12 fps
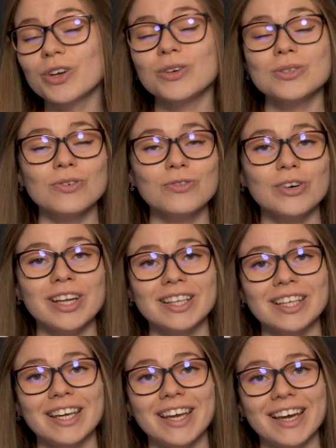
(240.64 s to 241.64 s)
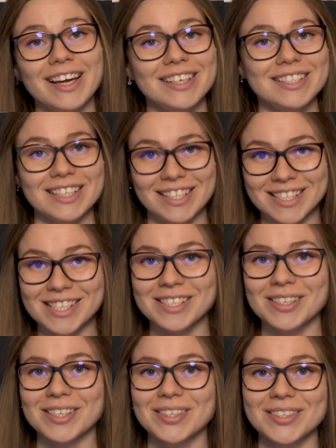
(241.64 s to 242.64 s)
user-friendly and easy
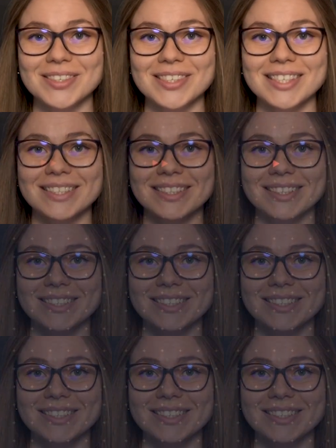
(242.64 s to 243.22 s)
to use.